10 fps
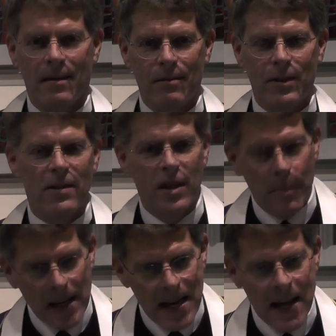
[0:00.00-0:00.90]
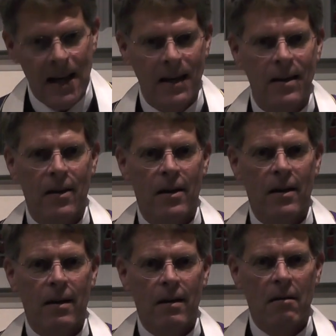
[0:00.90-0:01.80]
since the beginning
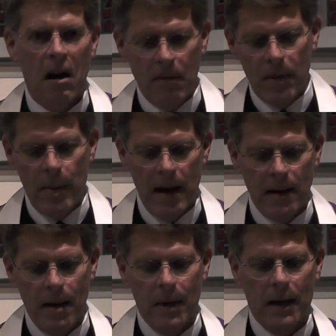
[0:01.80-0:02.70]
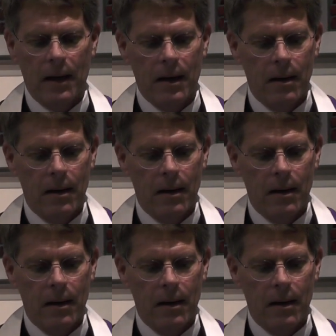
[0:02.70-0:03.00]
of the pandemic.